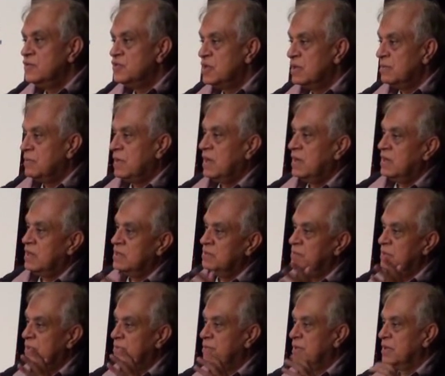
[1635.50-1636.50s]
Chinmaya
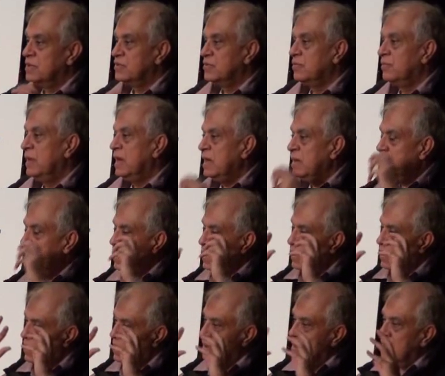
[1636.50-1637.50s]
Mission people,
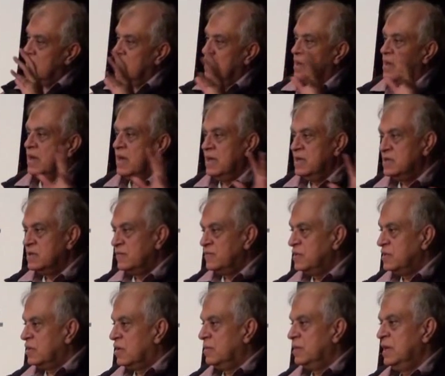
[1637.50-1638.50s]
many kinds of
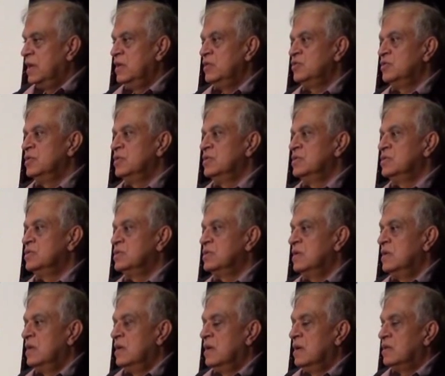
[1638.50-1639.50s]

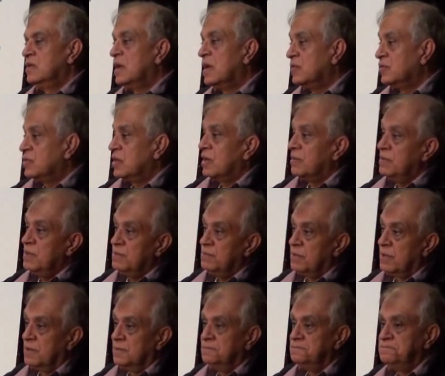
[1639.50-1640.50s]
denominations, Tantra
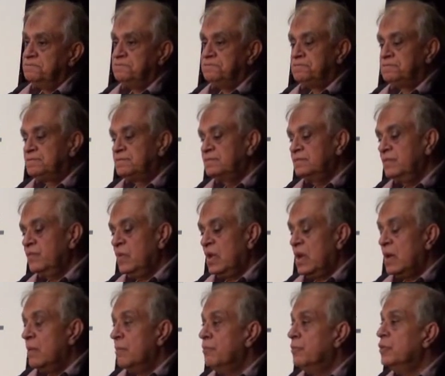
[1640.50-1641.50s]
people,
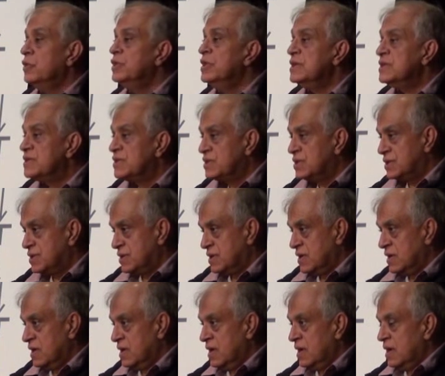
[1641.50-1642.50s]

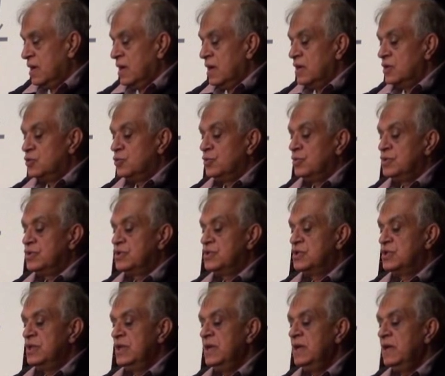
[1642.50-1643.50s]
Buddhists, to
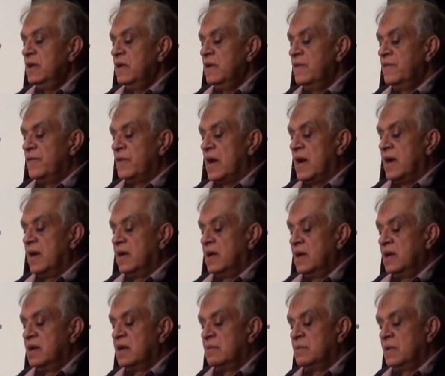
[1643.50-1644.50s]
see if I
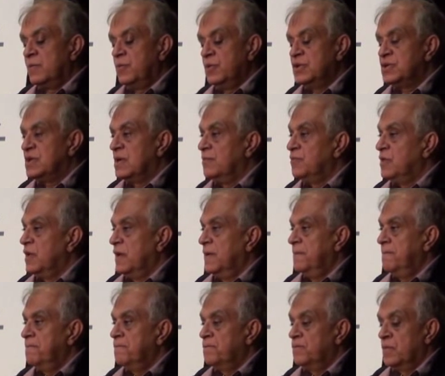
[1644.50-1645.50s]
can come up with
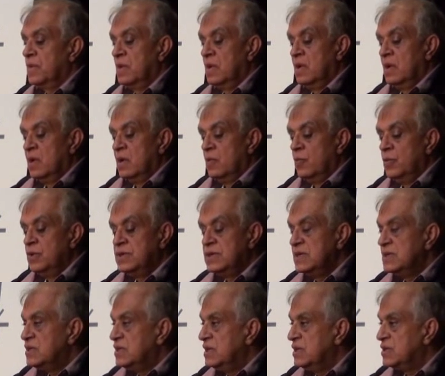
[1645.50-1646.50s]
something which
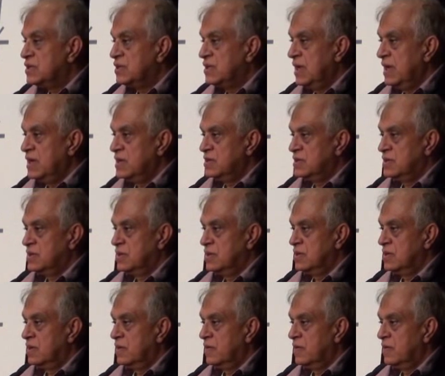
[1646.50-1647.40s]
is distinct